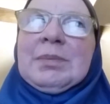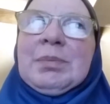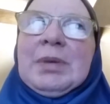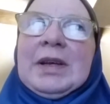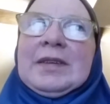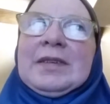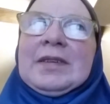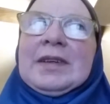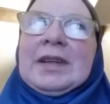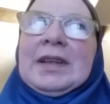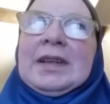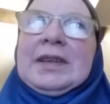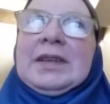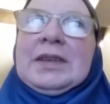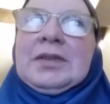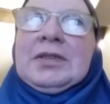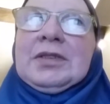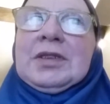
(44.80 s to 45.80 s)
basically
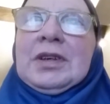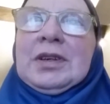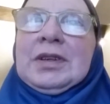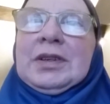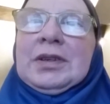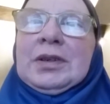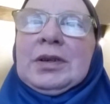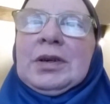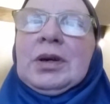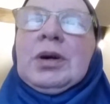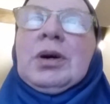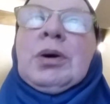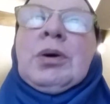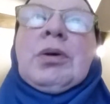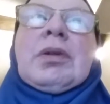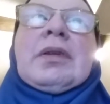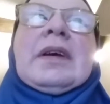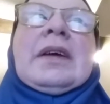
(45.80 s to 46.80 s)
you show your
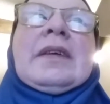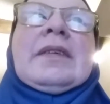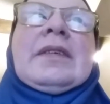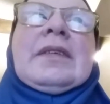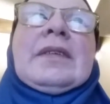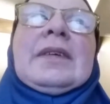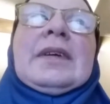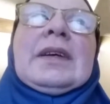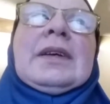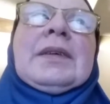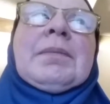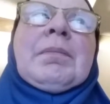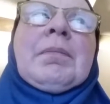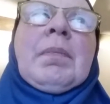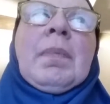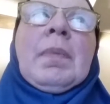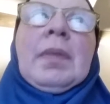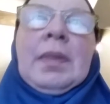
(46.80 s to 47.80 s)
oldest,
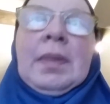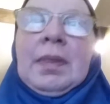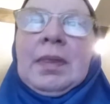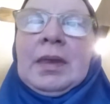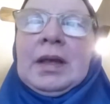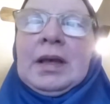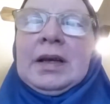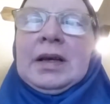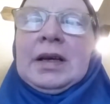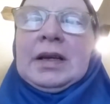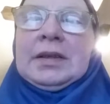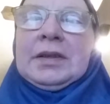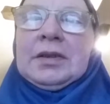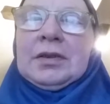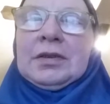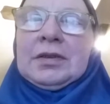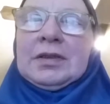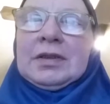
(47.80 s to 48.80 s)
and
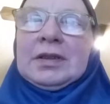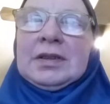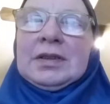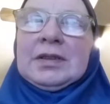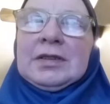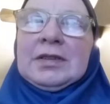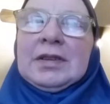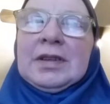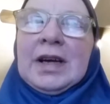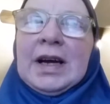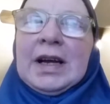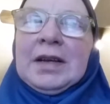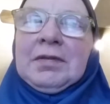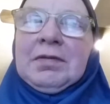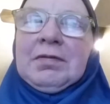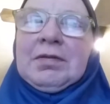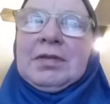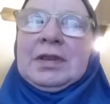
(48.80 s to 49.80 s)
your
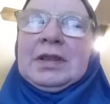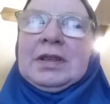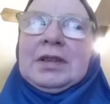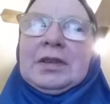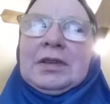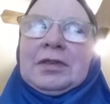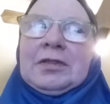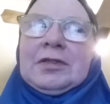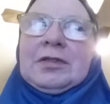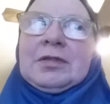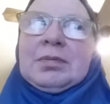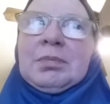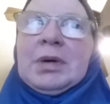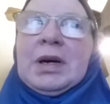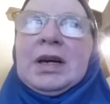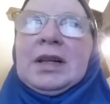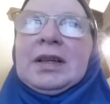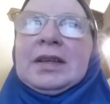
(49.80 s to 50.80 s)
knife, your
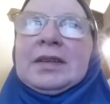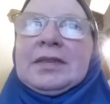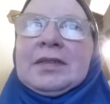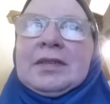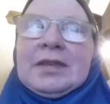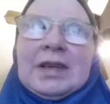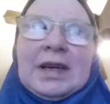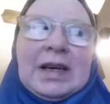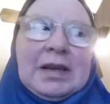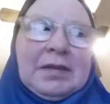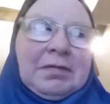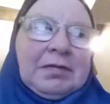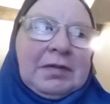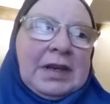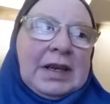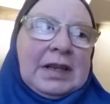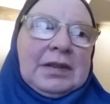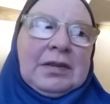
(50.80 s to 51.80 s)
smallest knife,
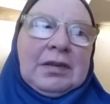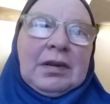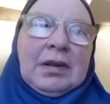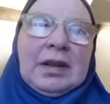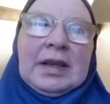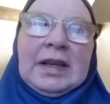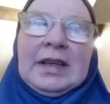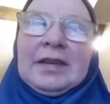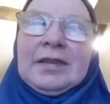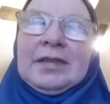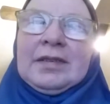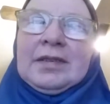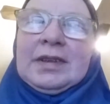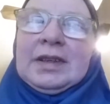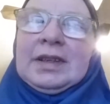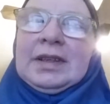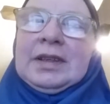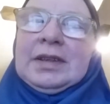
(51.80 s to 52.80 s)
and your
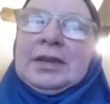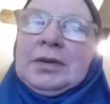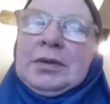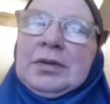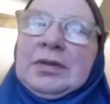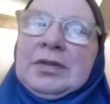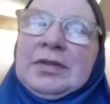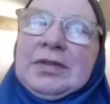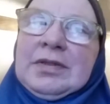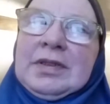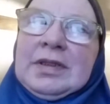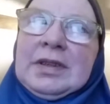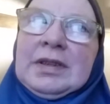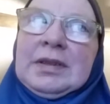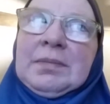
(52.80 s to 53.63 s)
least used.